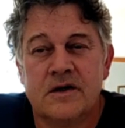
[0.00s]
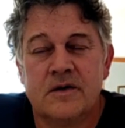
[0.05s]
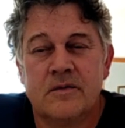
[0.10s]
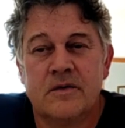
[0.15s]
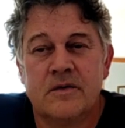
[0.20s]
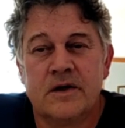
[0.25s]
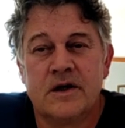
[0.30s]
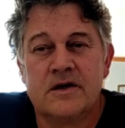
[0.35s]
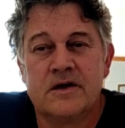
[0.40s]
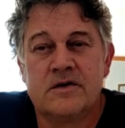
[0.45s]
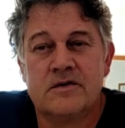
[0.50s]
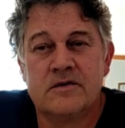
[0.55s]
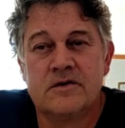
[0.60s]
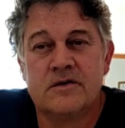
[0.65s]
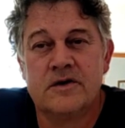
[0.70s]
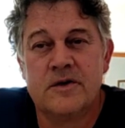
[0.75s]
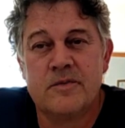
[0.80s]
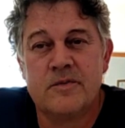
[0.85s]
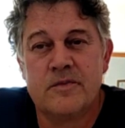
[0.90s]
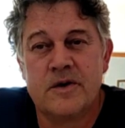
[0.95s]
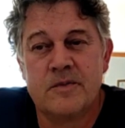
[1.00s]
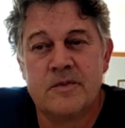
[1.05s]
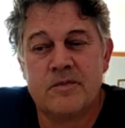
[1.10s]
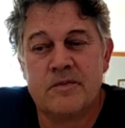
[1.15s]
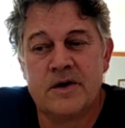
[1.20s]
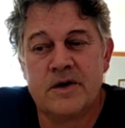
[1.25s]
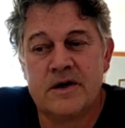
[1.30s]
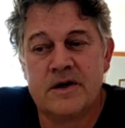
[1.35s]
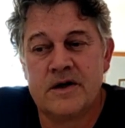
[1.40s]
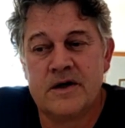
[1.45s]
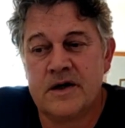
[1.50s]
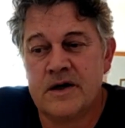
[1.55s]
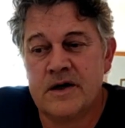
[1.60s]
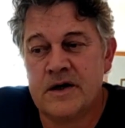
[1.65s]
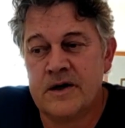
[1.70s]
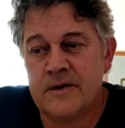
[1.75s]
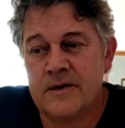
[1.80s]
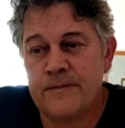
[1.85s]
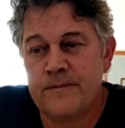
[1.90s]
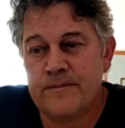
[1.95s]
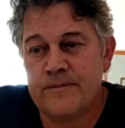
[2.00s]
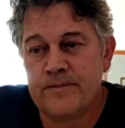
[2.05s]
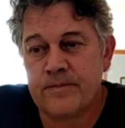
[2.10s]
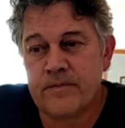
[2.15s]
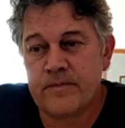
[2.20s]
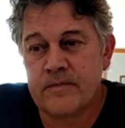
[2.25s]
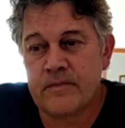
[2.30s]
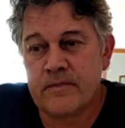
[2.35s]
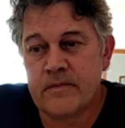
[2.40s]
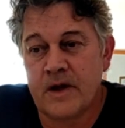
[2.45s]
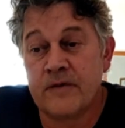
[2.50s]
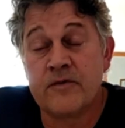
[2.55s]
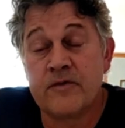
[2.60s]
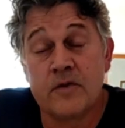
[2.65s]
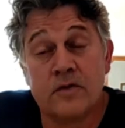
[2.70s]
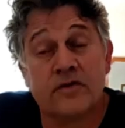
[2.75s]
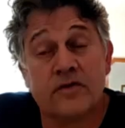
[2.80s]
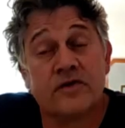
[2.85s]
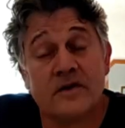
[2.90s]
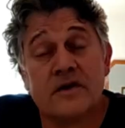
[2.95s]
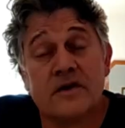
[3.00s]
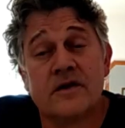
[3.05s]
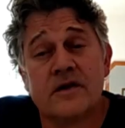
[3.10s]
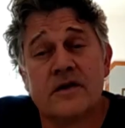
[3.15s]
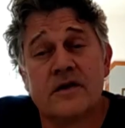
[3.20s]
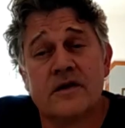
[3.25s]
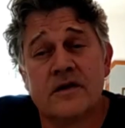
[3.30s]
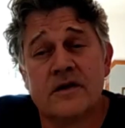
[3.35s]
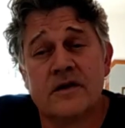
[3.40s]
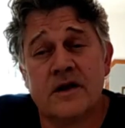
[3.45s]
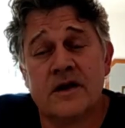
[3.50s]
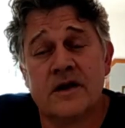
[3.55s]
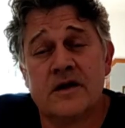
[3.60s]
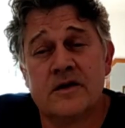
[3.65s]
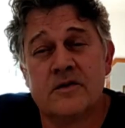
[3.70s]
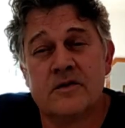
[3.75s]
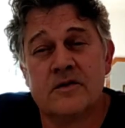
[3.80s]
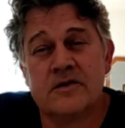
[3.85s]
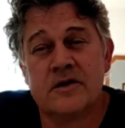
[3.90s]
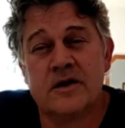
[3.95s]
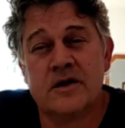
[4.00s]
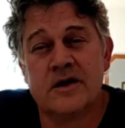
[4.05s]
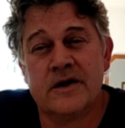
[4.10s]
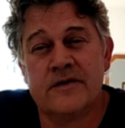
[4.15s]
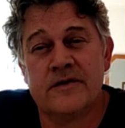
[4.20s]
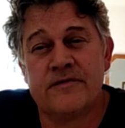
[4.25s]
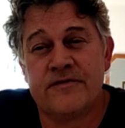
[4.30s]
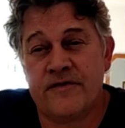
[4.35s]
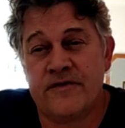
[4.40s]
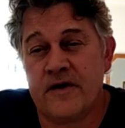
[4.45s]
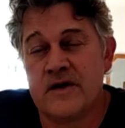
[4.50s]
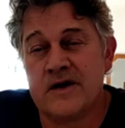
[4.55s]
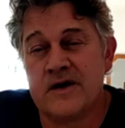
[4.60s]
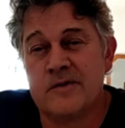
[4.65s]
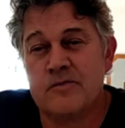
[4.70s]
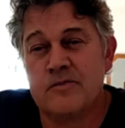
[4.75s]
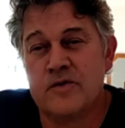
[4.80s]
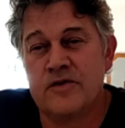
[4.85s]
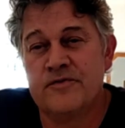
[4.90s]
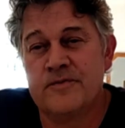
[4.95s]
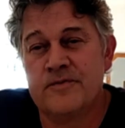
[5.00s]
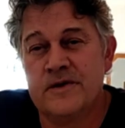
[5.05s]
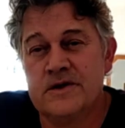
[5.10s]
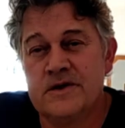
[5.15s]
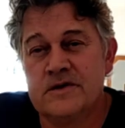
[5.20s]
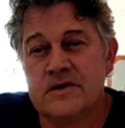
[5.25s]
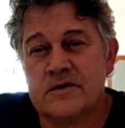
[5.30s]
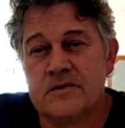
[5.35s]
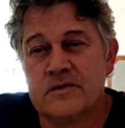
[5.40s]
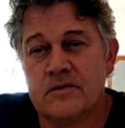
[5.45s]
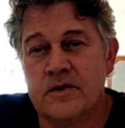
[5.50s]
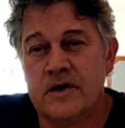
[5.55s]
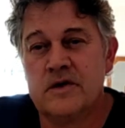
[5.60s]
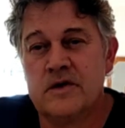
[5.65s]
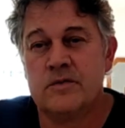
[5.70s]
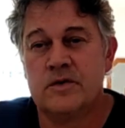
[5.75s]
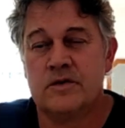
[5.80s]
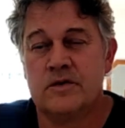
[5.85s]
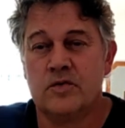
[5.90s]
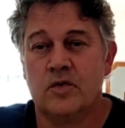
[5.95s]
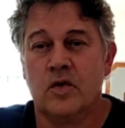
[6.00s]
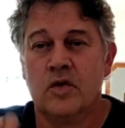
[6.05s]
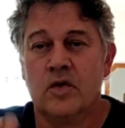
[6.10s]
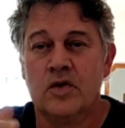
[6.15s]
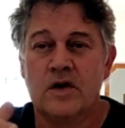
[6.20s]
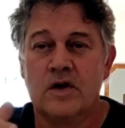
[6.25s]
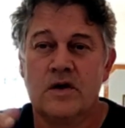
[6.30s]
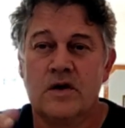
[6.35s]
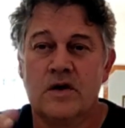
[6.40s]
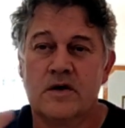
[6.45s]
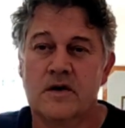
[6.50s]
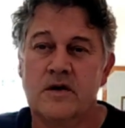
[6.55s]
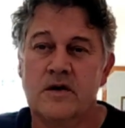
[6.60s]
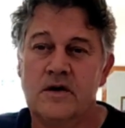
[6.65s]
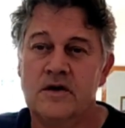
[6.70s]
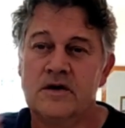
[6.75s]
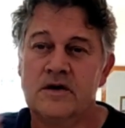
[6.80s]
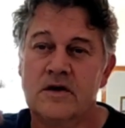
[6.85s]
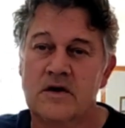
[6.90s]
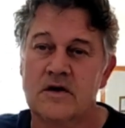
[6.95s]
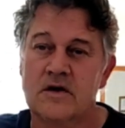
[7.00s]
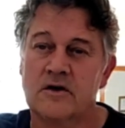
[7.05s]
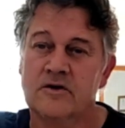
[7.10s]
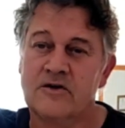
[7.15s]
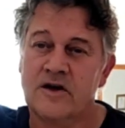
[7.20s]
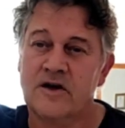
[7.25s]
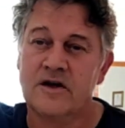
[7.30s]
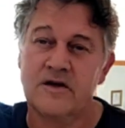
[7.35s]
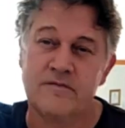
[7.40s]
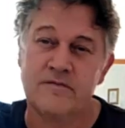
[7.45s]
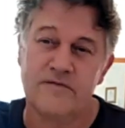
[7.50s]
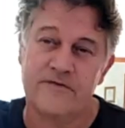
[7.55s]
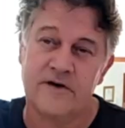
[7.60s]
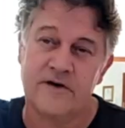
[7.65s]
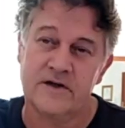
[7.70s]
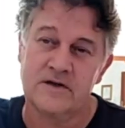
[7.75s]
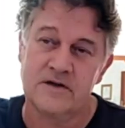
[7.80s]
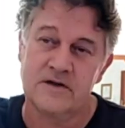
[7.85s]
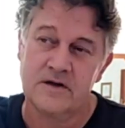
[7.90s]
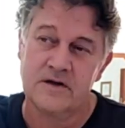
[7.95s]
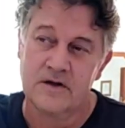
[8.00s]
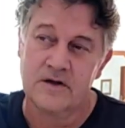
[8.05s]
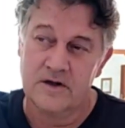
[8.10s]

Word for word: but I do remember, of course, there you learn fire movement, where you would walk, hit a contract in front,